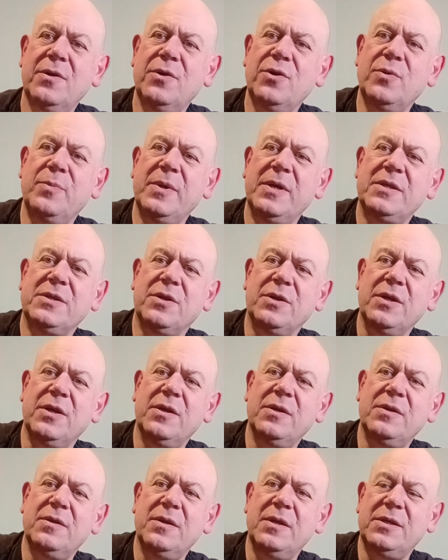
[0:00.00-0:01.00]
Lumix on it.
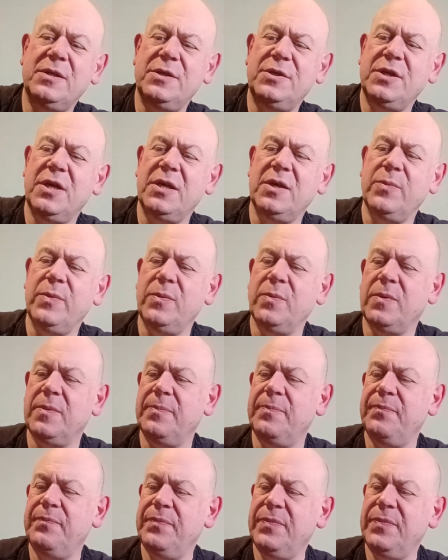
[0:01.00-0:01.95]
It's a genuine one.